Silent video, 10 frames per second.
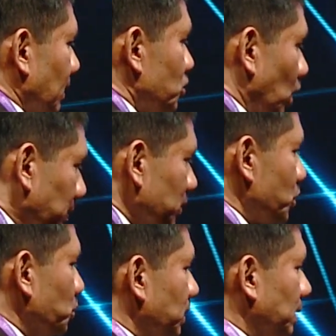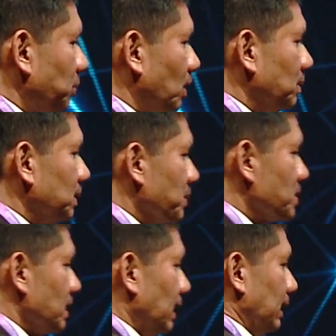Troubleshooting
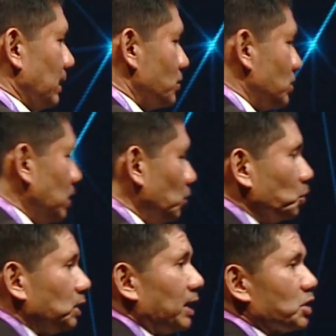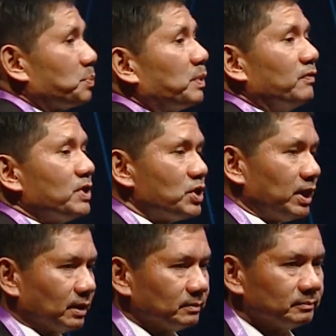problems, zero-touch
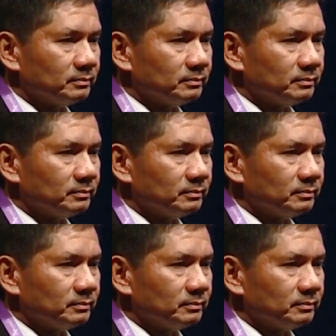provisioning